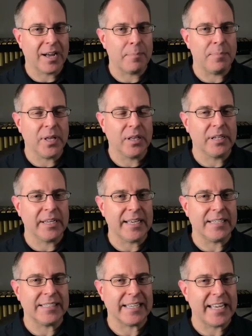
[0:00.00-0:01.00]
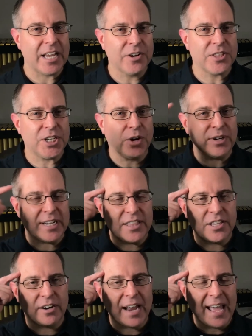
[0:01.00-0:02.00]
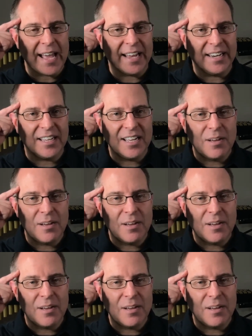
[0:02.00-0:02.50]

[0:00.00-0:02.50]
ability to hear the note in their head